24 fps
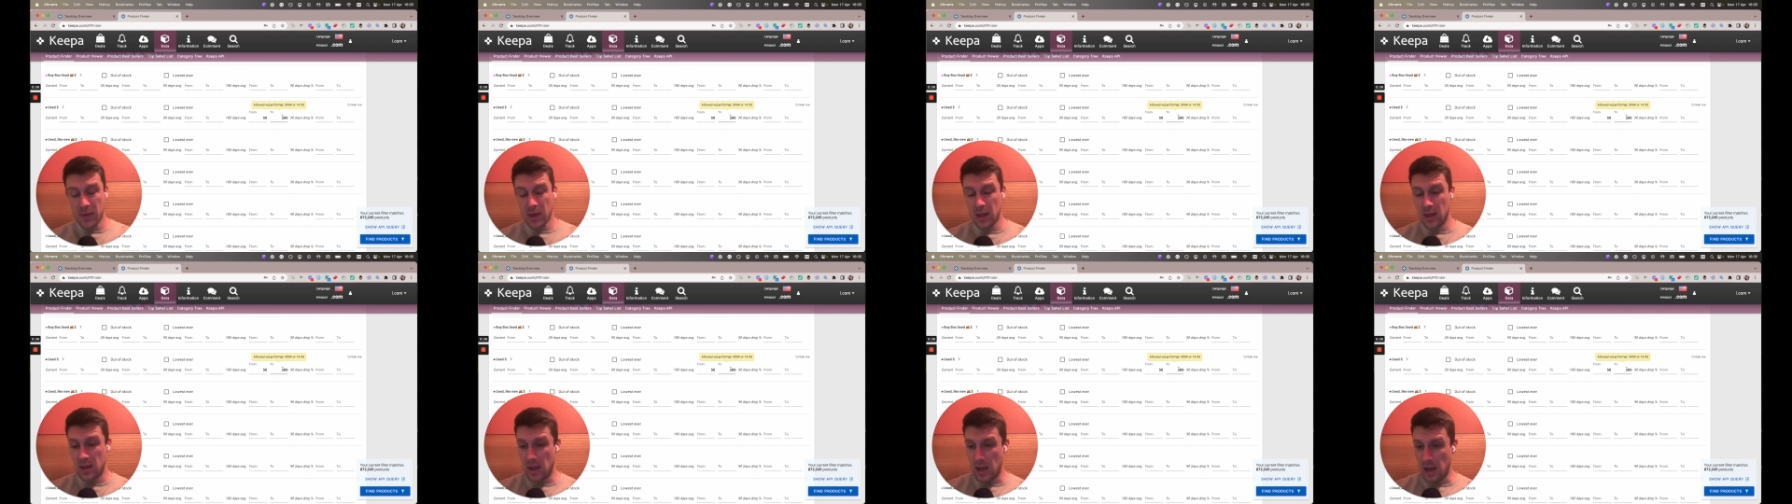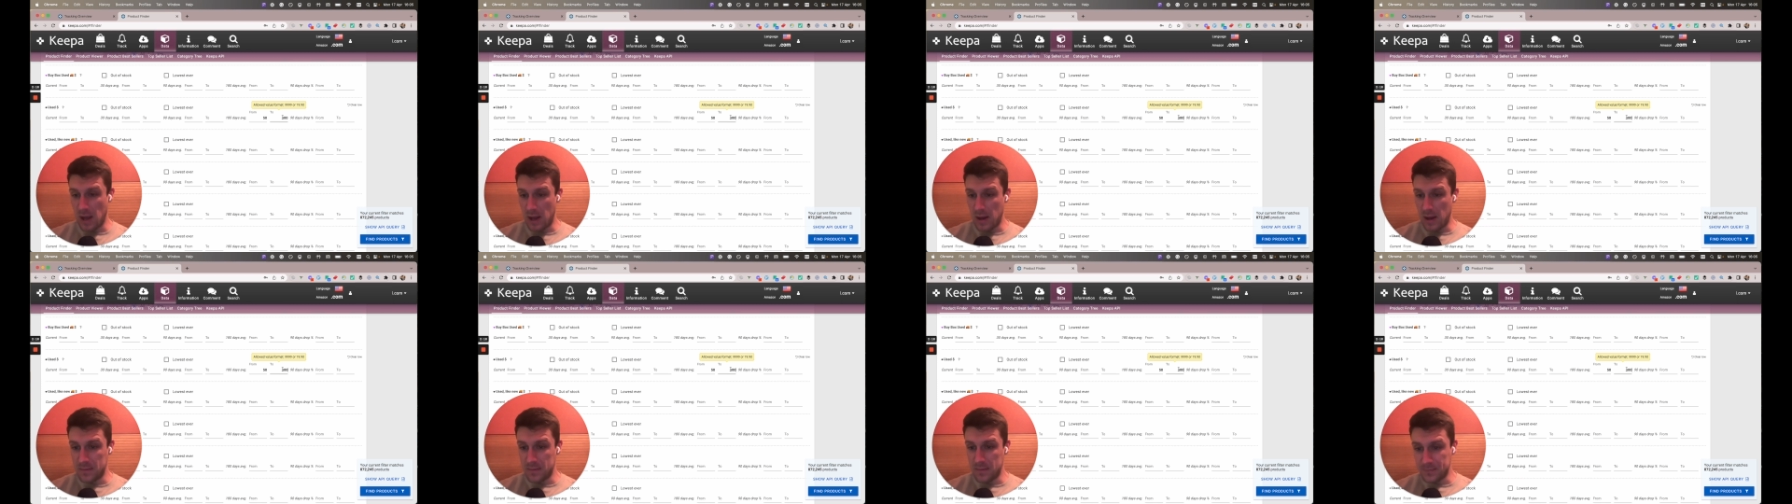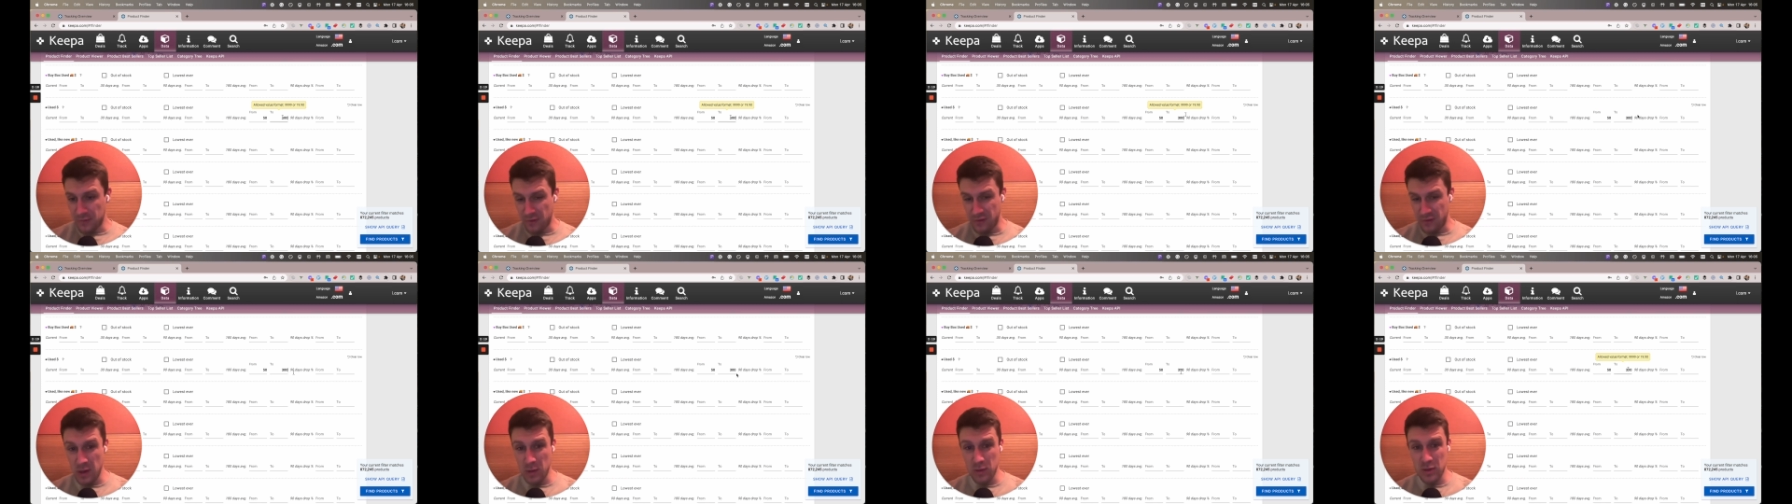um,
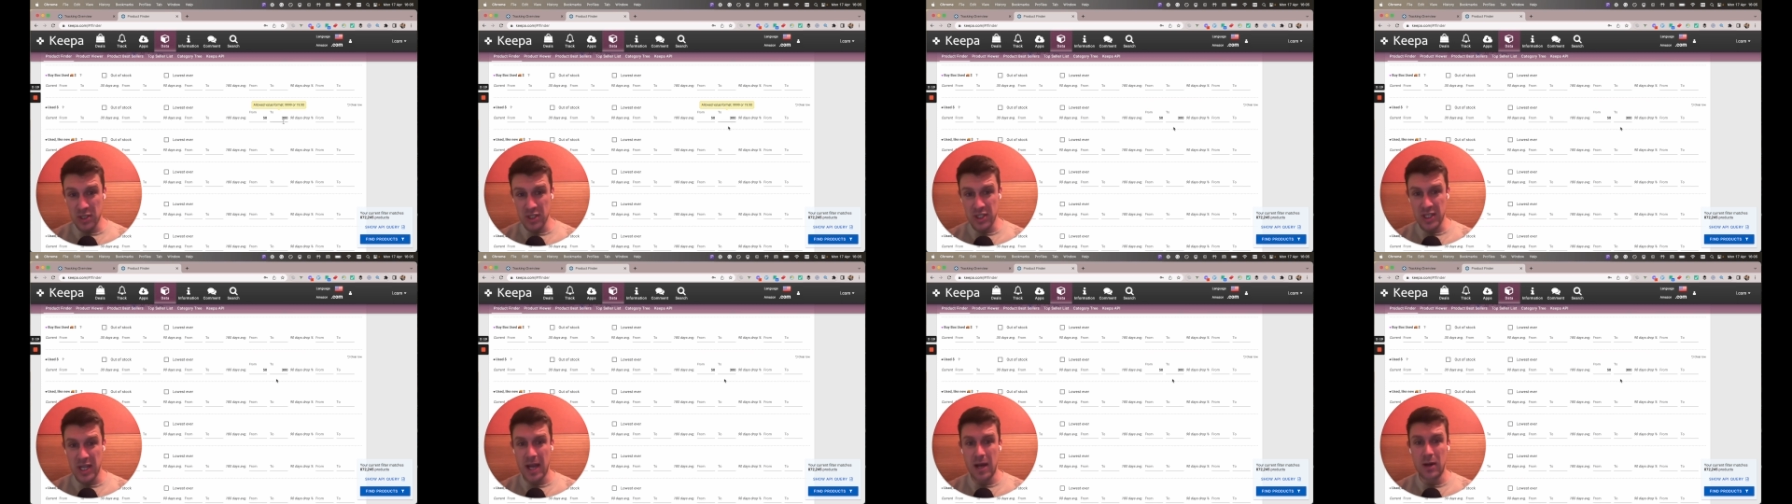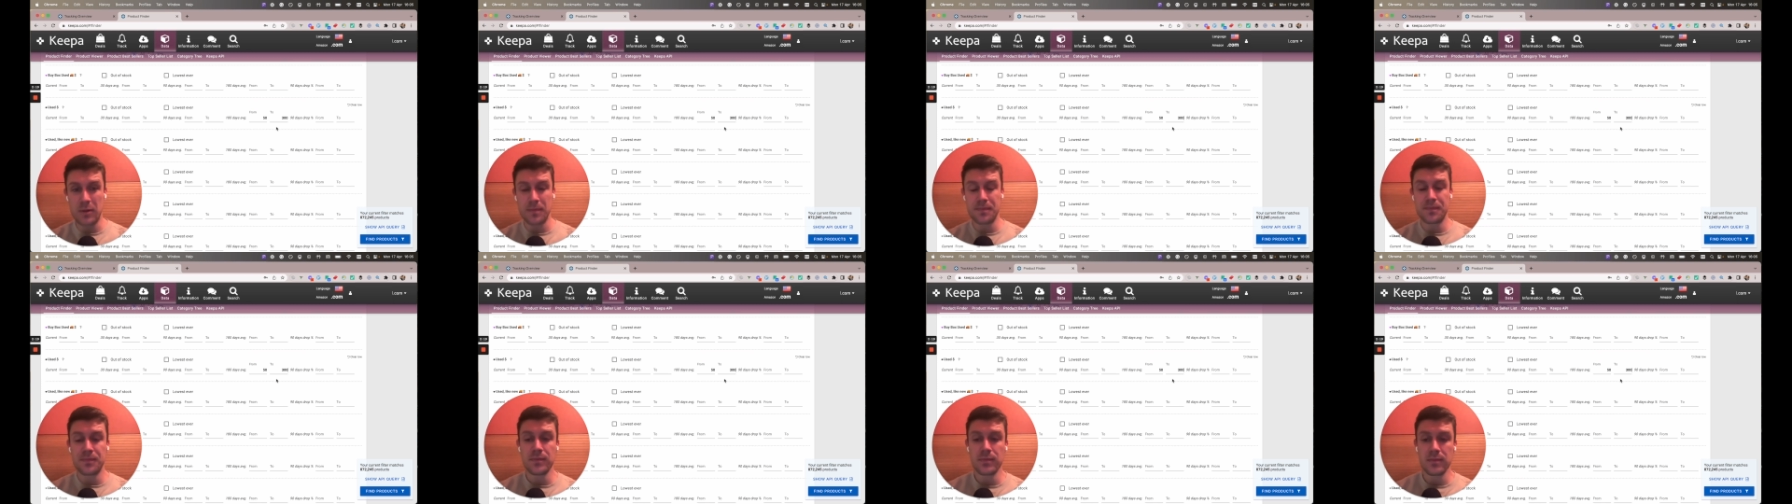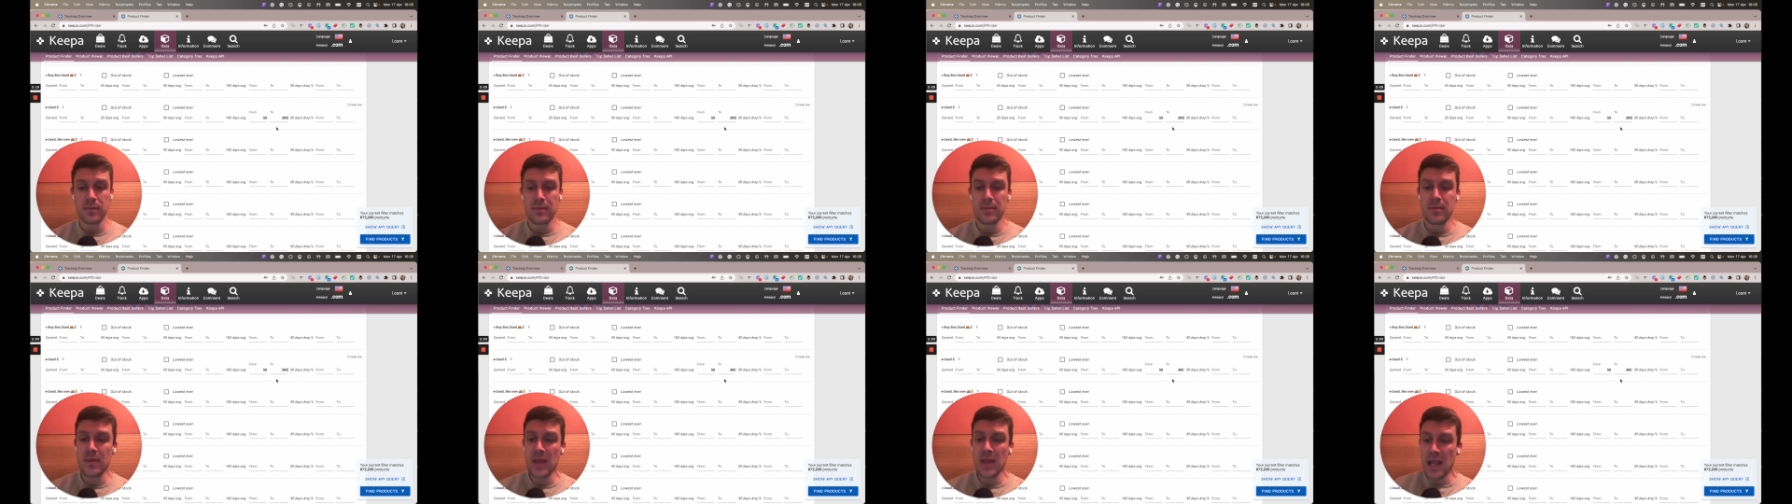filters out
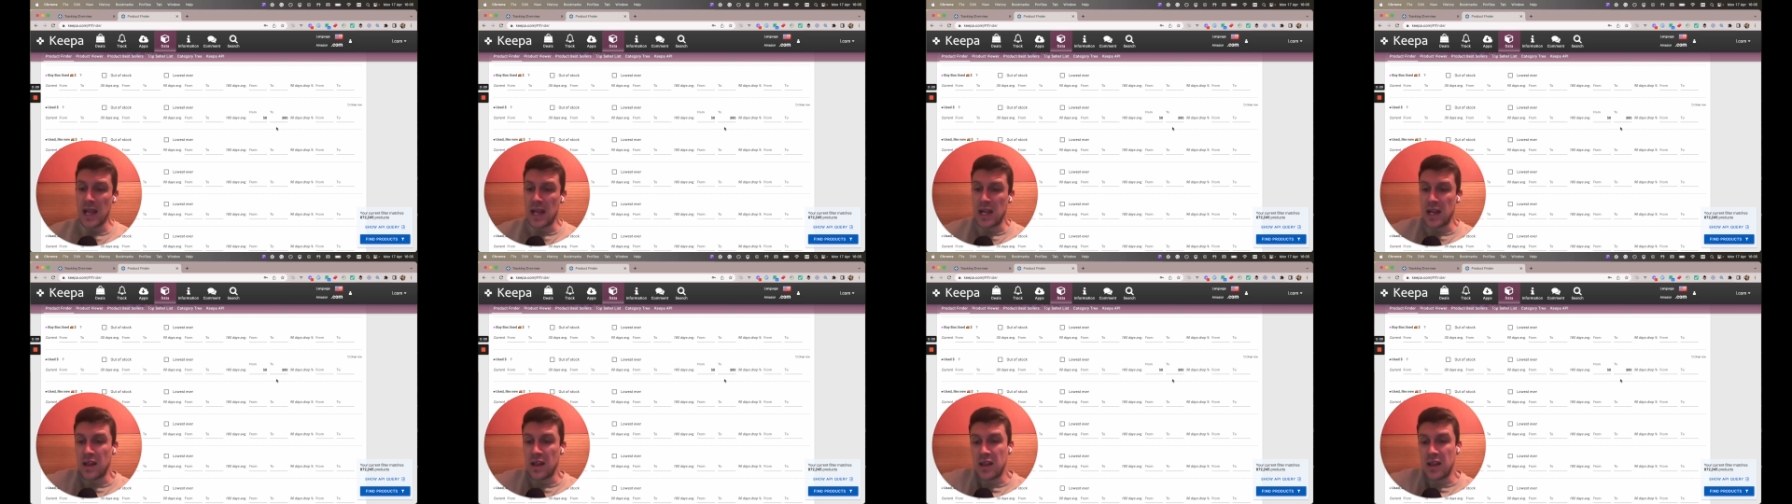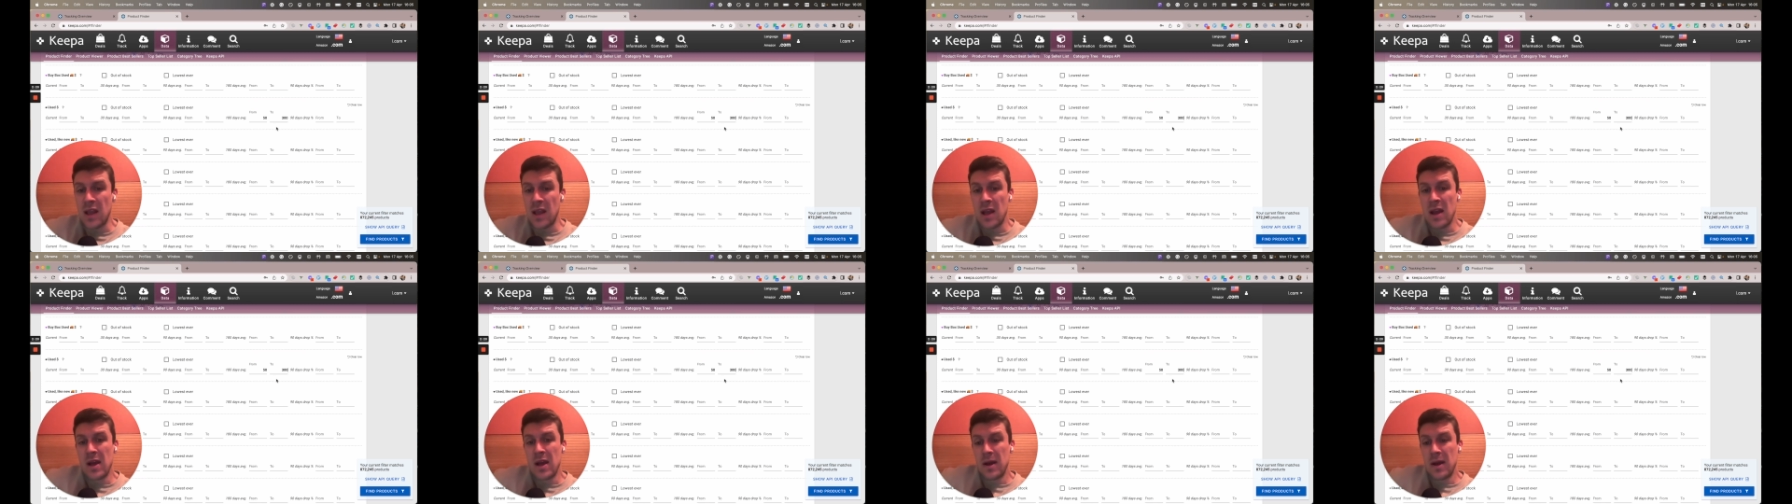any